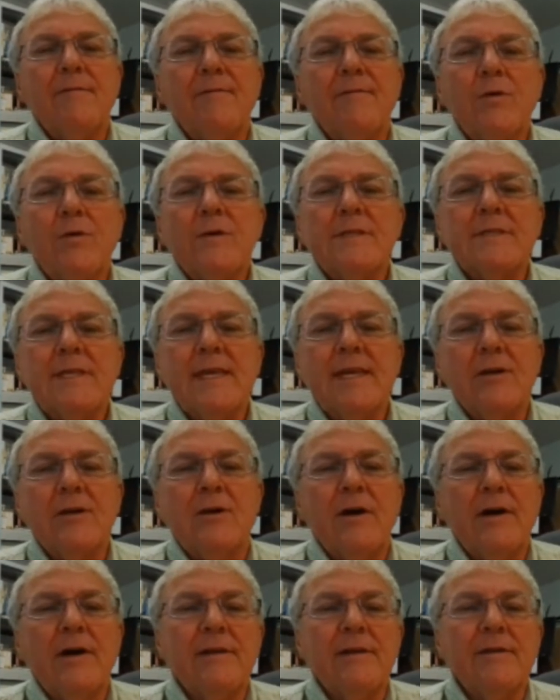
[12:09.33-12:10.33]
focusing
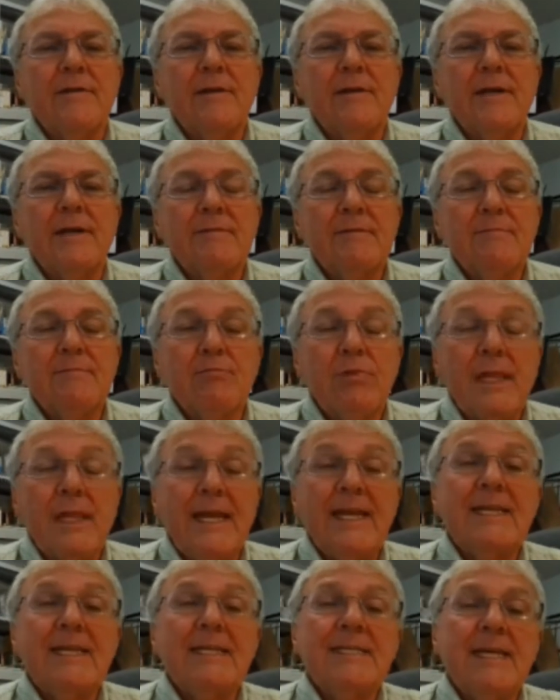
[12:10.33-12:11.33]
on
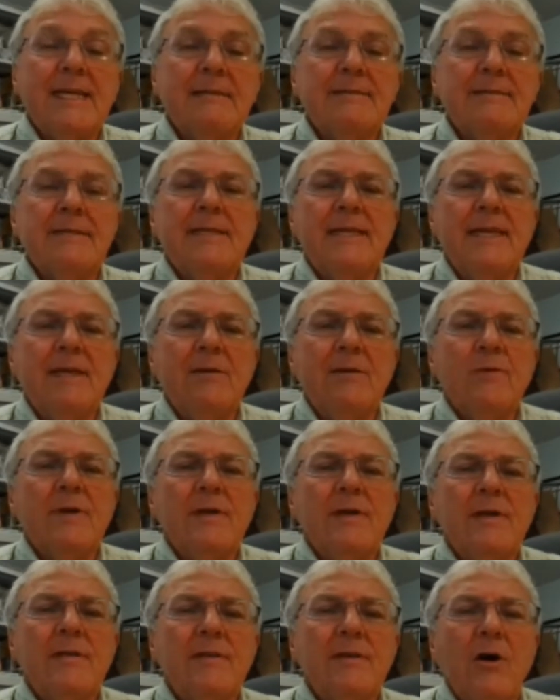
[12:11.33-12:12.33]
planting density
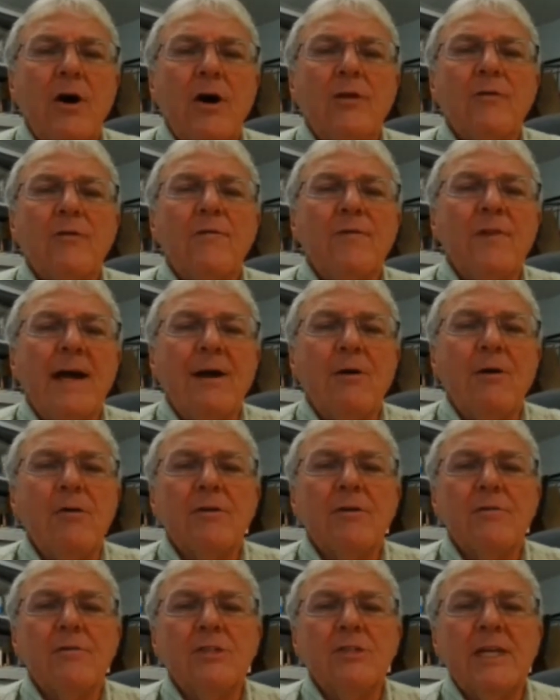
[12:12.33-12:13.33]
with
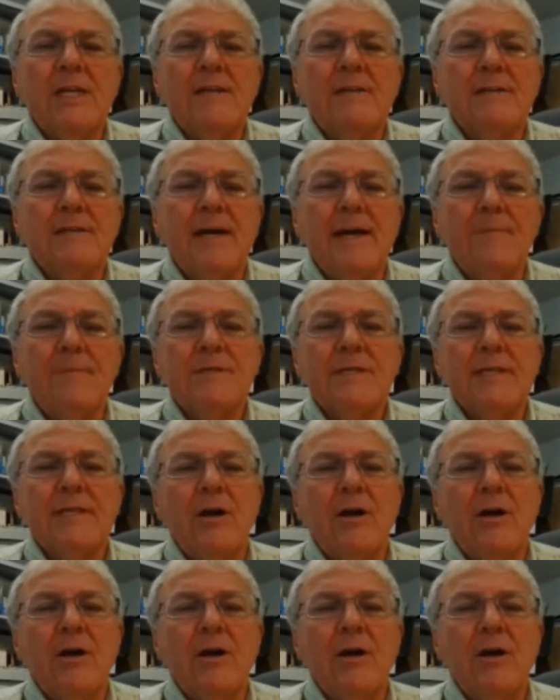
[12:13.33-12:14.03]
autoflower genotypes.